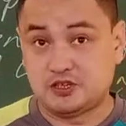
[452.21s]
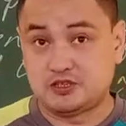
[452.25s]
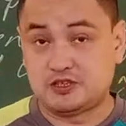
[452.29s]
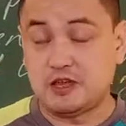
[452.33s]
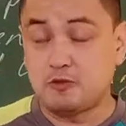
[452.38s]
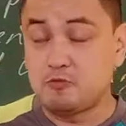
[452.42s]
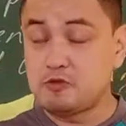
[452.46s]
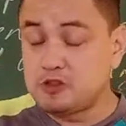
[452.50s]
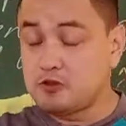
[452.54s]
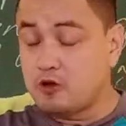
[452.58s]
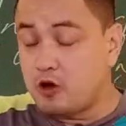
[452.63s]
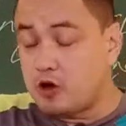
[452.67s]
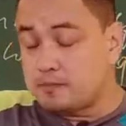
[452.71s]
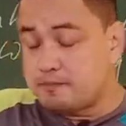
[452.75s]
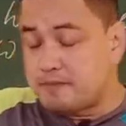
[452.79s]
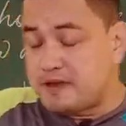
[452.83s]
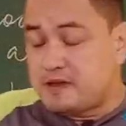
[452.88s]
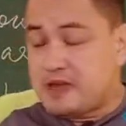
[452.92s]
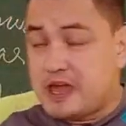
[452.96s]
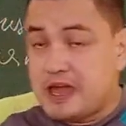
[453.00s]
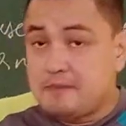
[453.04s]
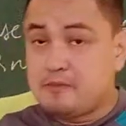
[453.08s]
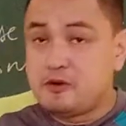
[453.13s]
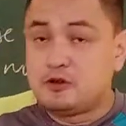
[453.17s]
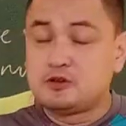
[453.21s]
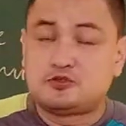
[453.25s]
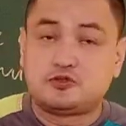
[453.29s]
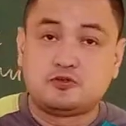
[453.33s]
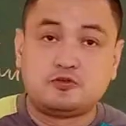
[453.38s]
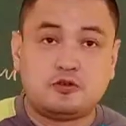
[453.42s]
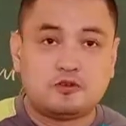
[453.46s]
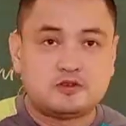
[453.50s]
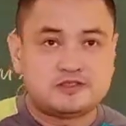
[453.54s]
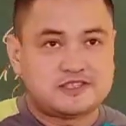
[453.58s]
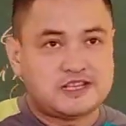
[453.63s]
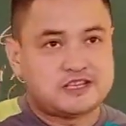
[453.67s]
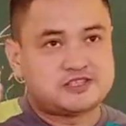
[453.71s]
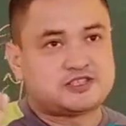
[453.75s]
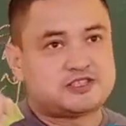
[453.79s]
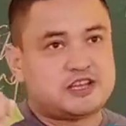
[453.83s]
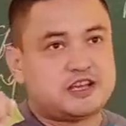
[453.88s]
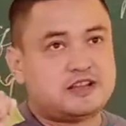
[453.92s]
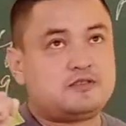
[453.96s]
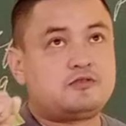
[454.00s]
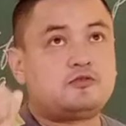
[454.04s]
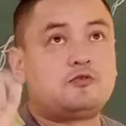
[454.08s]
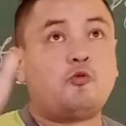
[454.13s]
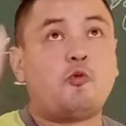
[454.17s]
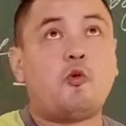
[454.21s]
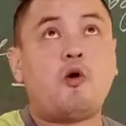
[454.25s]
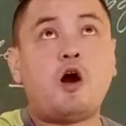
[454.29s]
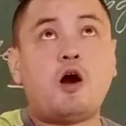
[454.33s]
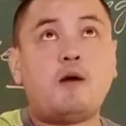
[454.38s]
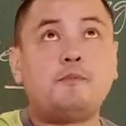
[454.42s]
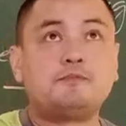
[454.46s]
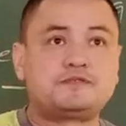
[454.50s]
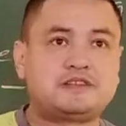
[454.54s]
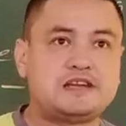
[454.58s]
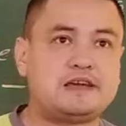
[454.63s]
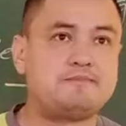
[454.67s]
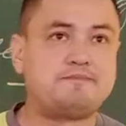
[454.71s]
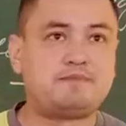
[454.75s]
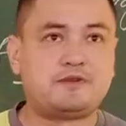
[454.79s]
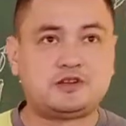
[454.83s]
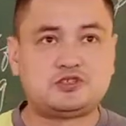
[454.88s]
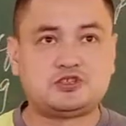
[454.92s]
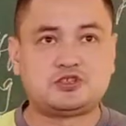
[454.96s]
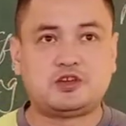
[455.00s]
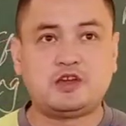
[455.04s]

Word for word: They will not be able to sustain warm temperature.